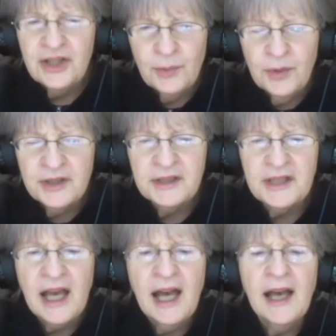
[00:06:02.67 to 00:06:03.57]
She was
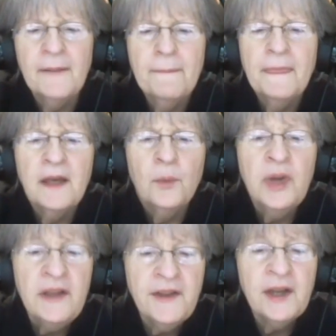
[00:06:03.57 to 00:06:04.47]

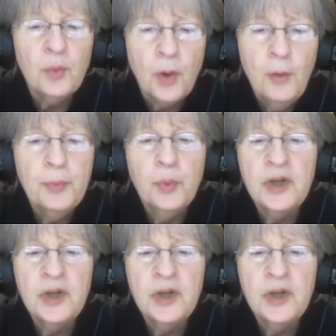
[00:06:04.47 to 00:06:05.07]
weaving rope,